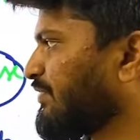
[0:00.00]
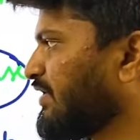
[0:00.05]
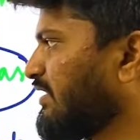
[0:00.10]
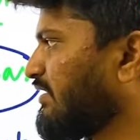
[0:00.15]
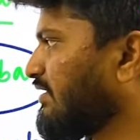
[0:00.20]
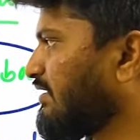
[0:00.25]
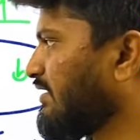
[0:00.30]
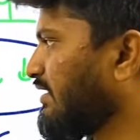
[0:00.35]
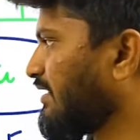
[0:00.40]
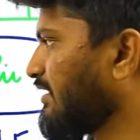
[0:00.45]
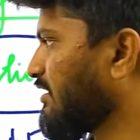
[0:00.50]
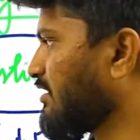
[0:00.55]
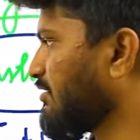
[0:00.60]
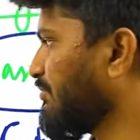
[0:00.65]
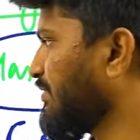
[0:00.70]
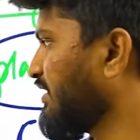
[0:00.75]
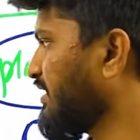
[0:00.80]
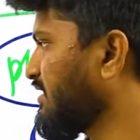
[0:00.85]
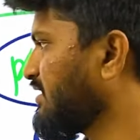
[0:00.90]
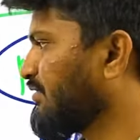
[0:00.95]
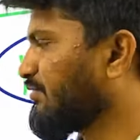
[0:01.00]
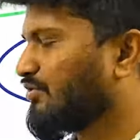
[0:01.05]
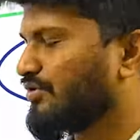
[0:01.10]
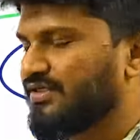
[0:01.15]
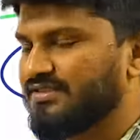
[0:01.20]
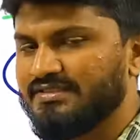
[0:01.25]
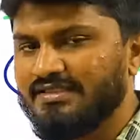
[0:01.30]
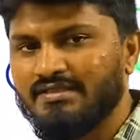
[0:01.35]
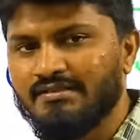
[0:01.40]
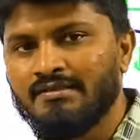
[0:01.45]
And unlike other big cats, you would
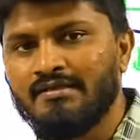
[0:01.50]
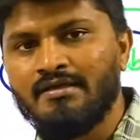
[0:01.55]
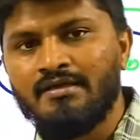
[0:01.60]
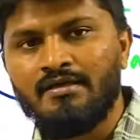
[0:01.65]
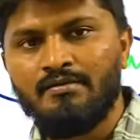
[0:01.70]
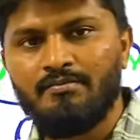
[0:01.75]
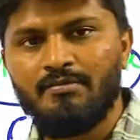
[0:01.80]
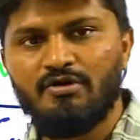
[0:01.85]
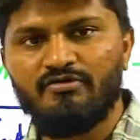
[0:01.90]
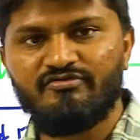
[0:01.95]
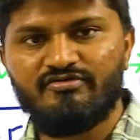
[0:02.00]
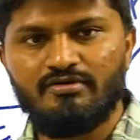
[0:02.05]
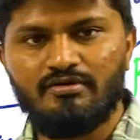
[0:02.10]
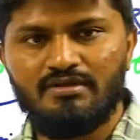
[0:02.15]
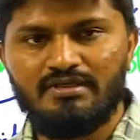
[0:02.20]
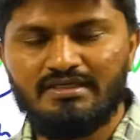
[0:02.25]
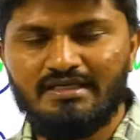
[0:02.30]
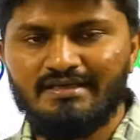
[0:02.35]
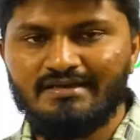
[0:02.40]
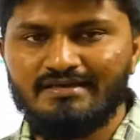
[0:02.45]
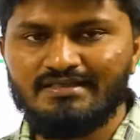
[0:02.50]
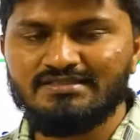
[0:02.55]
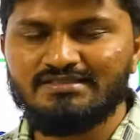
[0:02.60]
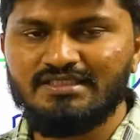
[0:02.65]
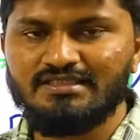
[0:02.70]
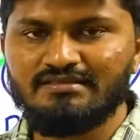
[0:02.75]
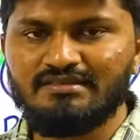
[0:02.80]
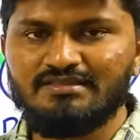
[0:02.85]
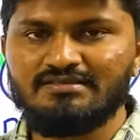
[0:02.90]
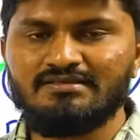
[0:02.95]
have seen after tigers,
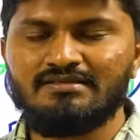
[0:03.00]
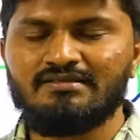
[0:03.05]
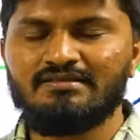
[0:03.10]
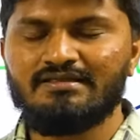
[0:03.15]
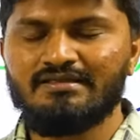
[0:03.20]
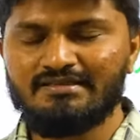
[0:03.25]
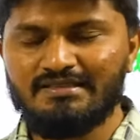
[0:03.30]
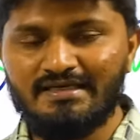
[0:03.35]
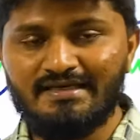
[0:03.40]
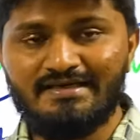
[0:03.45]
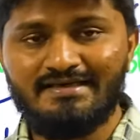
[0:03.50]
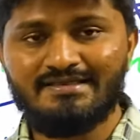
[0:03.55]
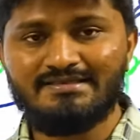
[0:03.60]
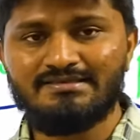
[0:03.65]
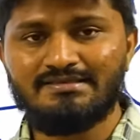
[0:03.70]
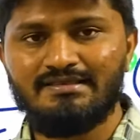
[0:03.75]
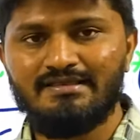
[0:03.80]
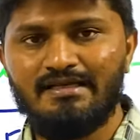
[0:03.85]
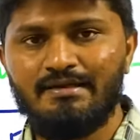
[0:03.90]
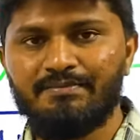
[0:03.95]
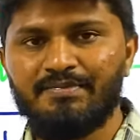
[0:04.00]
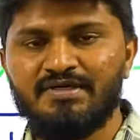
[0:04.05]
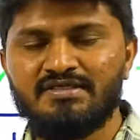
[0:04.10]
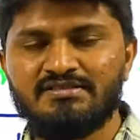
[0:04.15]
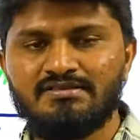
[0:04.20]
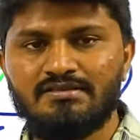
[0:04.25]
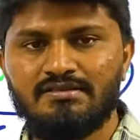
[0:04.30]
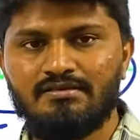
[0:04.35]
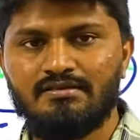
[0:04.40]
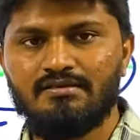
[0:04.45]
cheetahs, tigers, leopards,